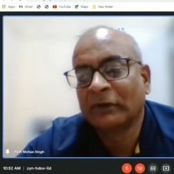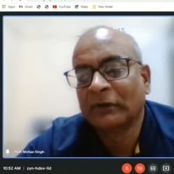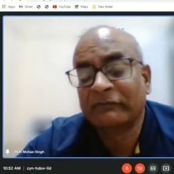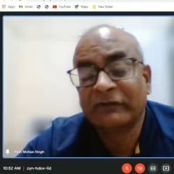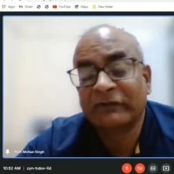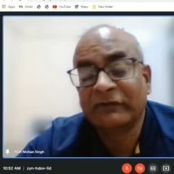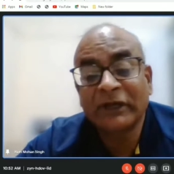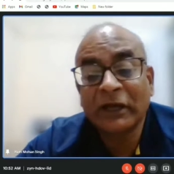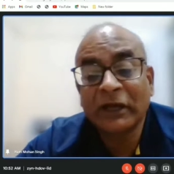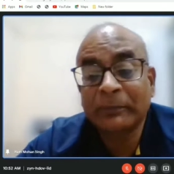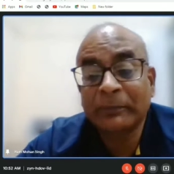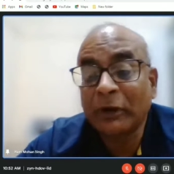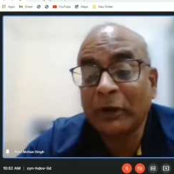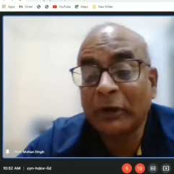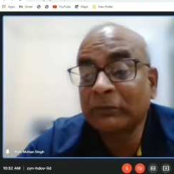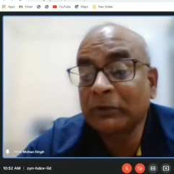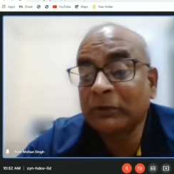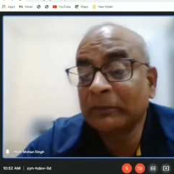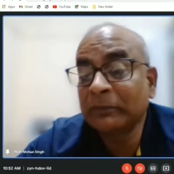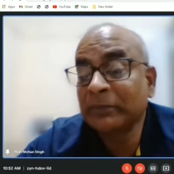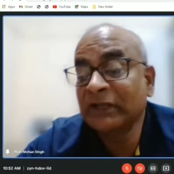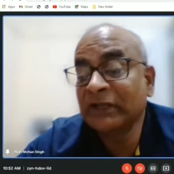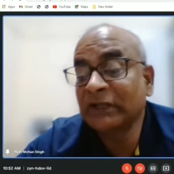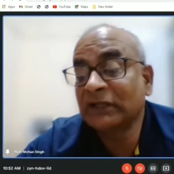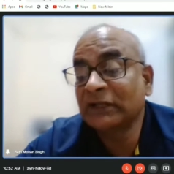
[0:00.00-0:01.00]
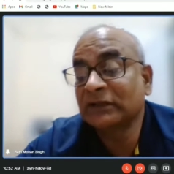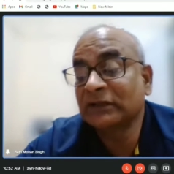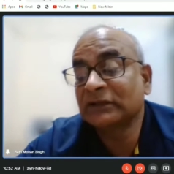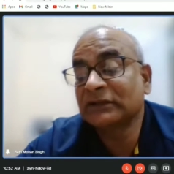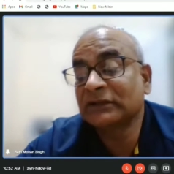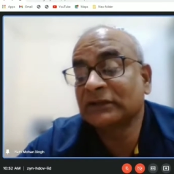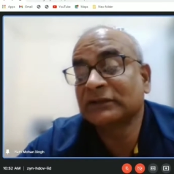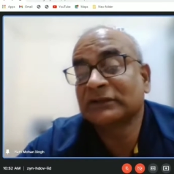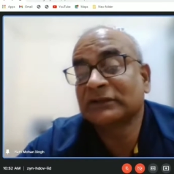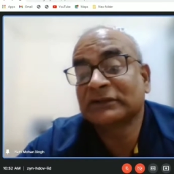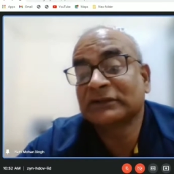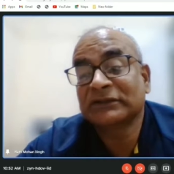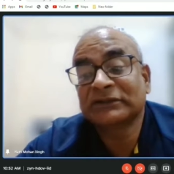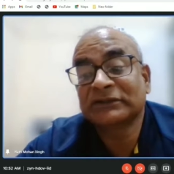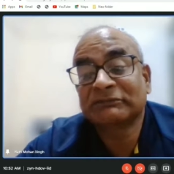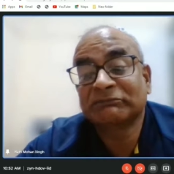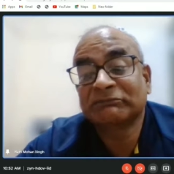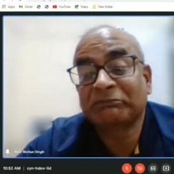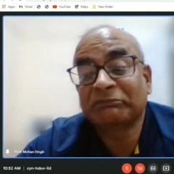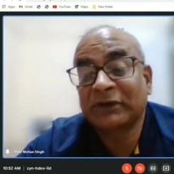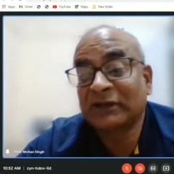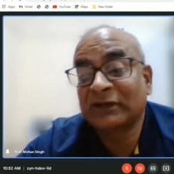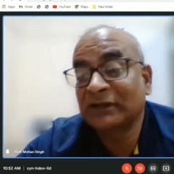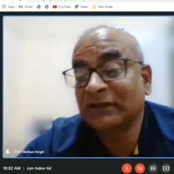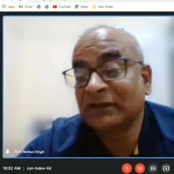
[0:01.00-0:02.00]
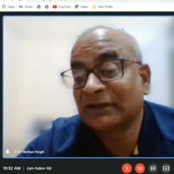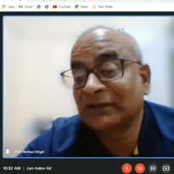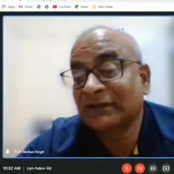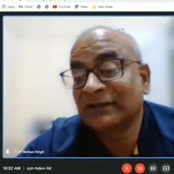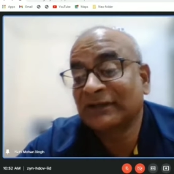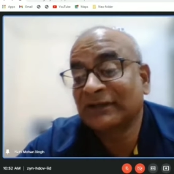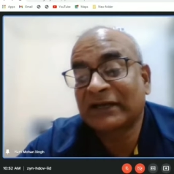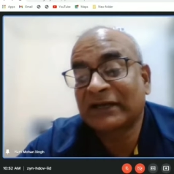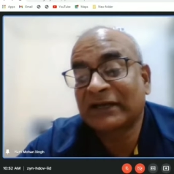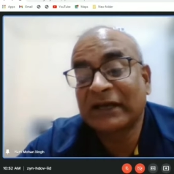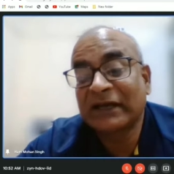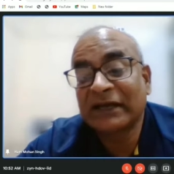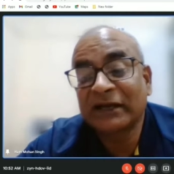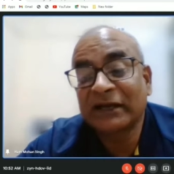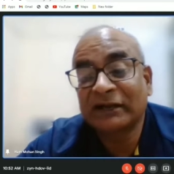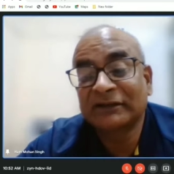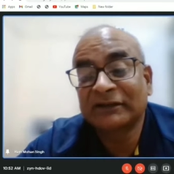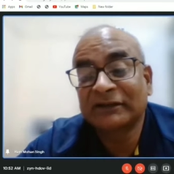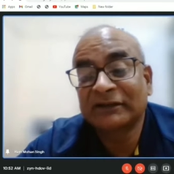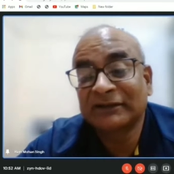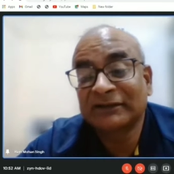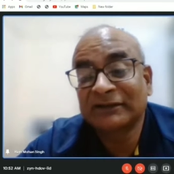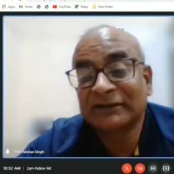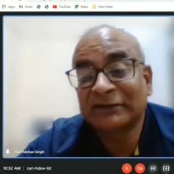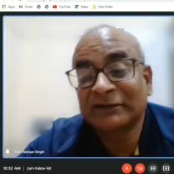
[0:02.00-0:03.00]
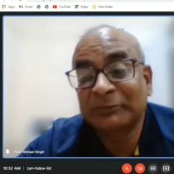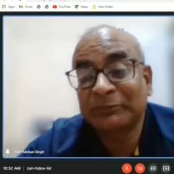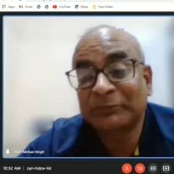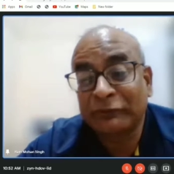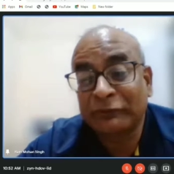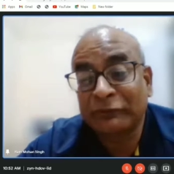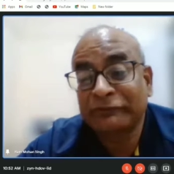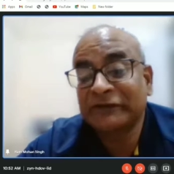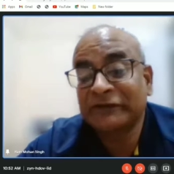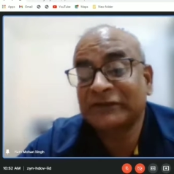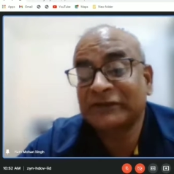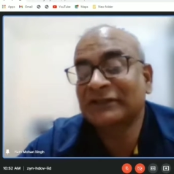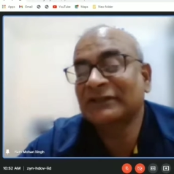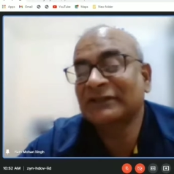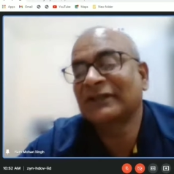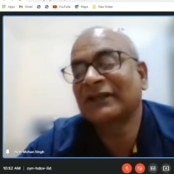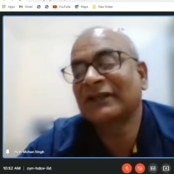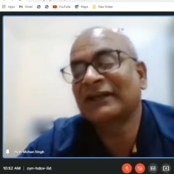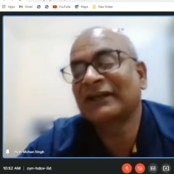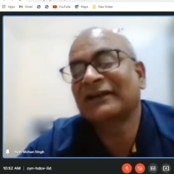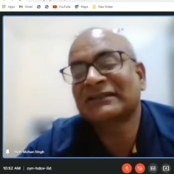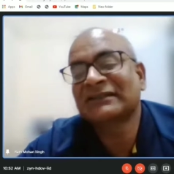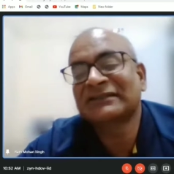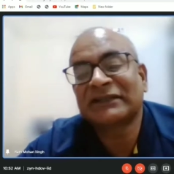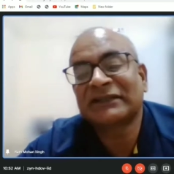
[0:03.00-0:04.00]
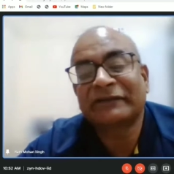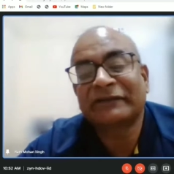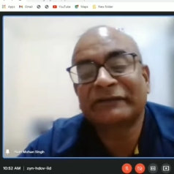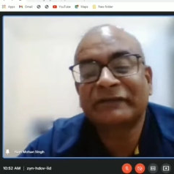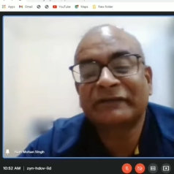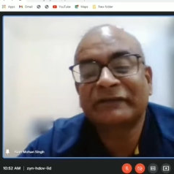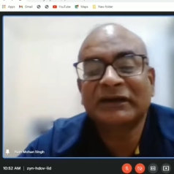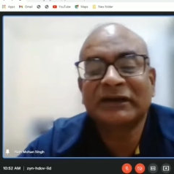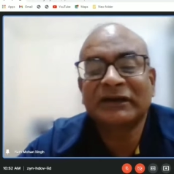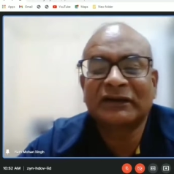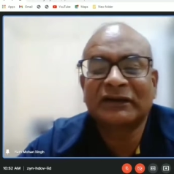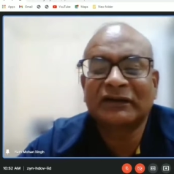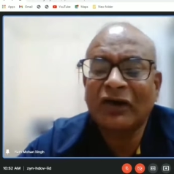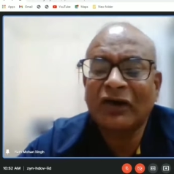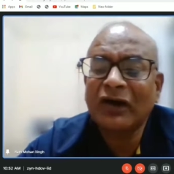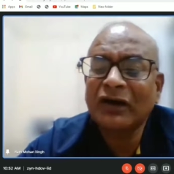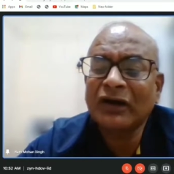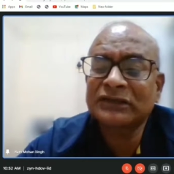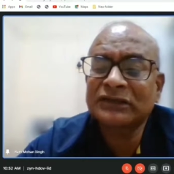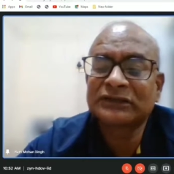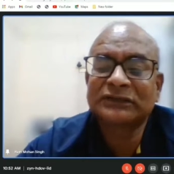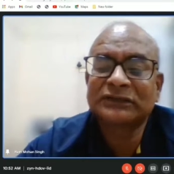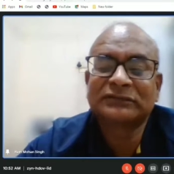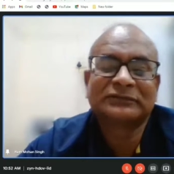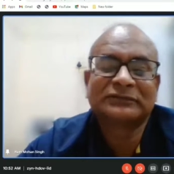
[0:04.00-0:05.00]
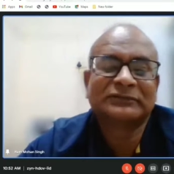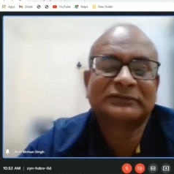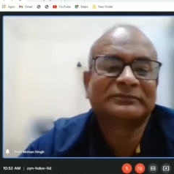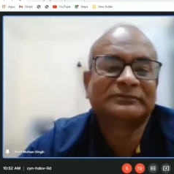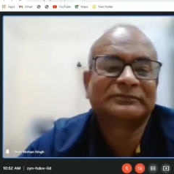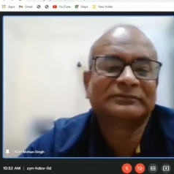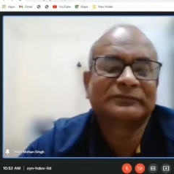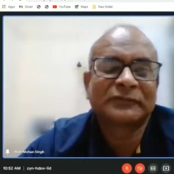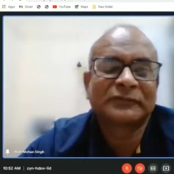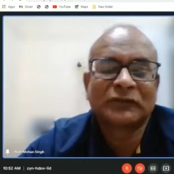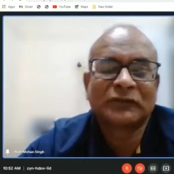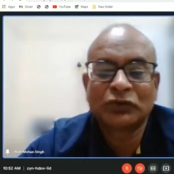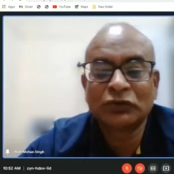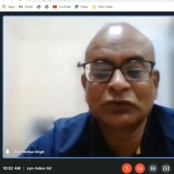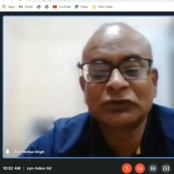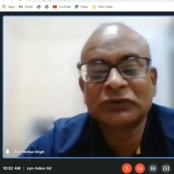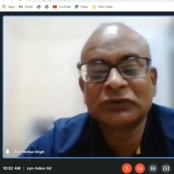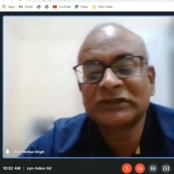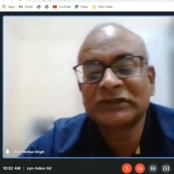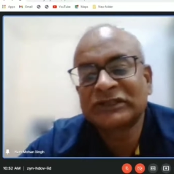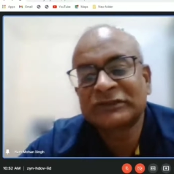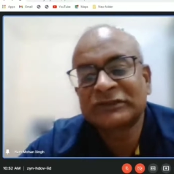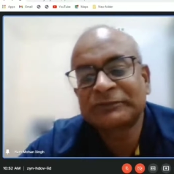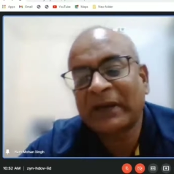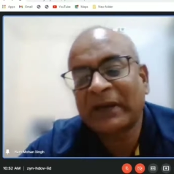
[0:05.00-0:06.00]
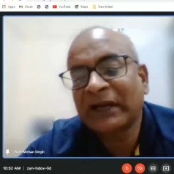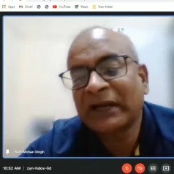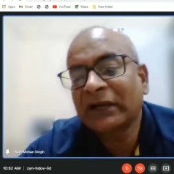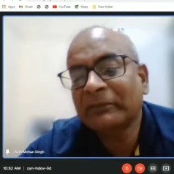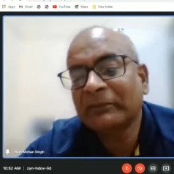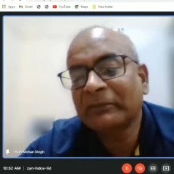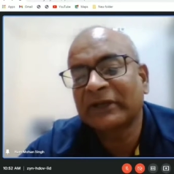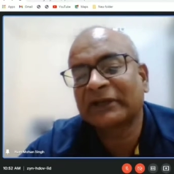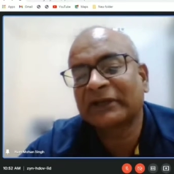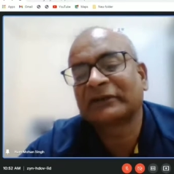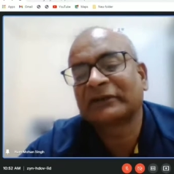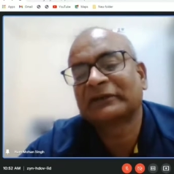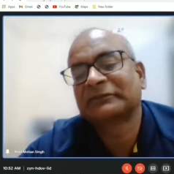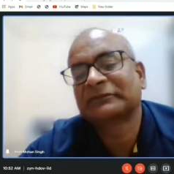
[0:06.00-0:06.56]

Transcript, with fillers: We are probably the, the, the, the, profession that has suffered a lot due to this pandemic.